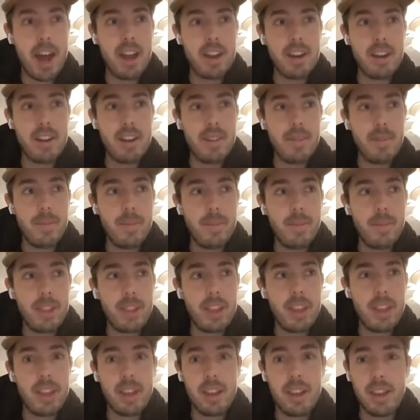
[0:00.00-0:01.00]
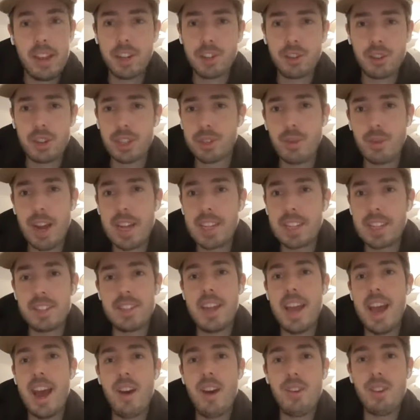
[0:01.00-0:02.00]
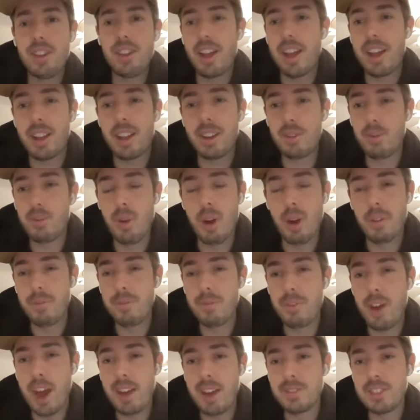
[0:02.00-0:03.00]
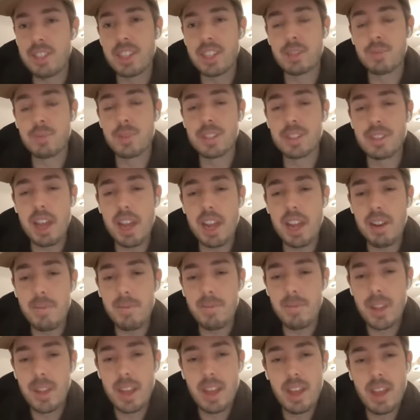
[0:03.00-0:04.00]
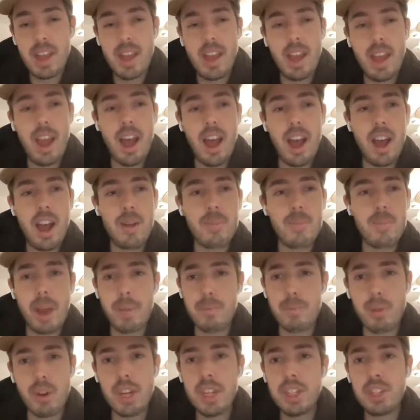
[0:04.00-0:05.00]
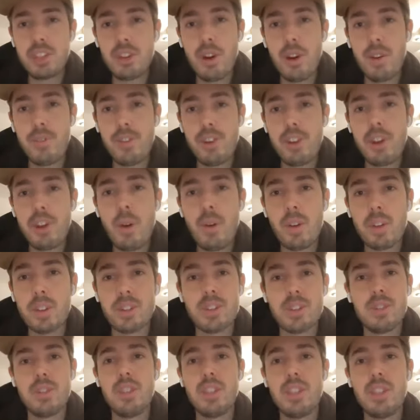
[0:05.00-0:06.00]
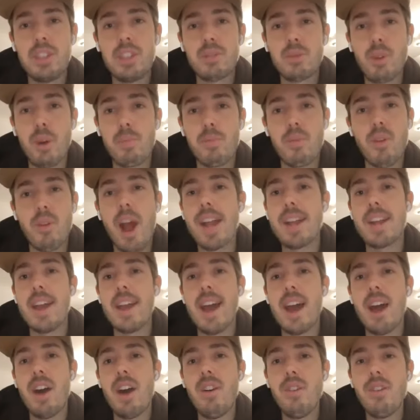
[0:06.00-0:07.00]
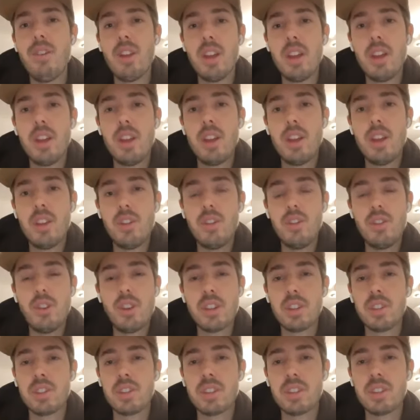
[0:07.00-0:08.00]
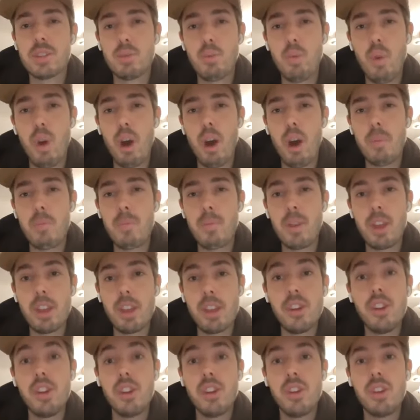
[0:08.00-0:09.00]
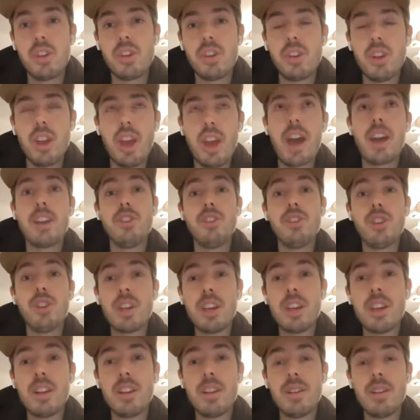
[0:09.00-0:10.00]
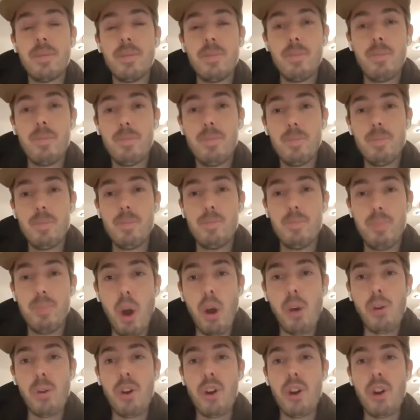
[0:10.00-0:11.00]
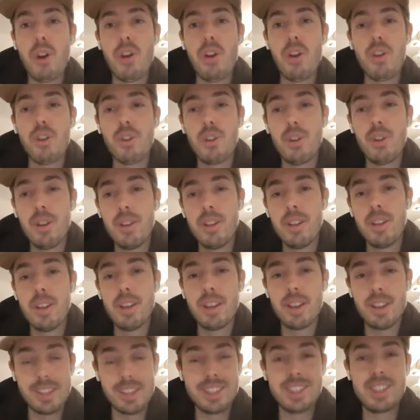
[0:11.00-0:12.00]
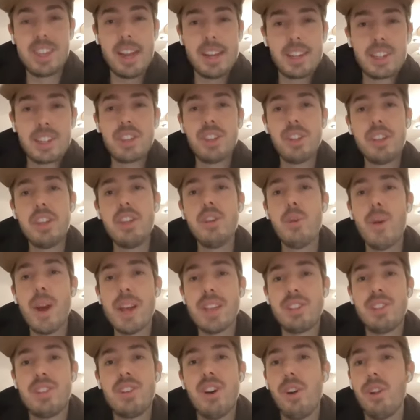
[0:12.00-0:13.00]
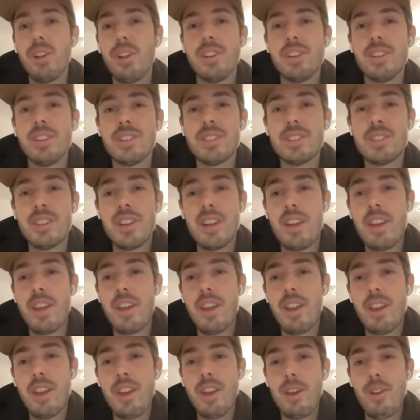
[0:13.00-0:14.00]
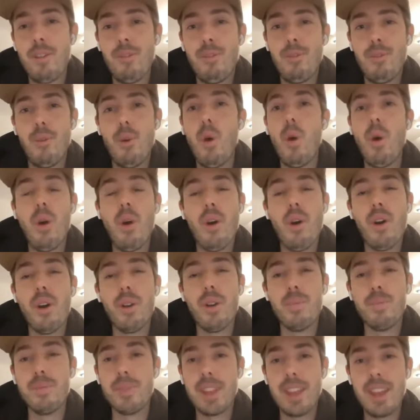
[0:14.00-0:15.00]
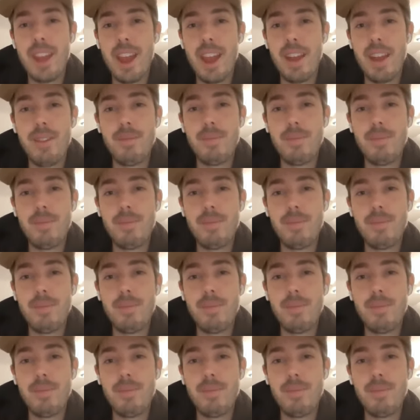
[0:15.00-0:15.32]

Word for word: But interest rates now are like, what, five, six percent? Um, I'm pretty sure if you go on SushiSwap right now, you can swap, you, you, uh, you can borrow essentially U S dollars for zero